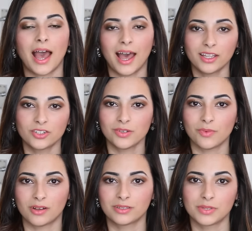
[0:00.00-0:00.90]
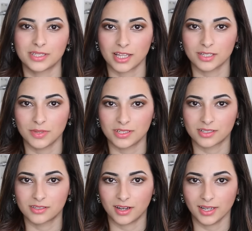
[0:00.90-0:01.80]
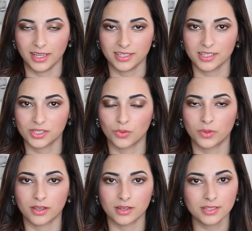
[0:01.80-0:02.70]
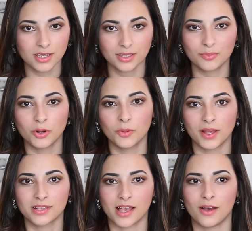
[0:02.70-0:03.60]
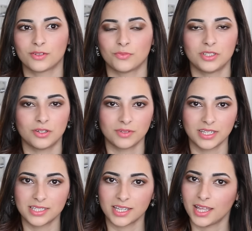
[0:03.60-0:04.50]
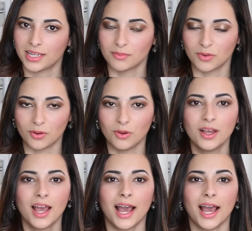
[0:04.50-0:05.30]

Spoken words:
and you are 3 centimeters dilated, so we're going to take the propess out, we don't need it anymore,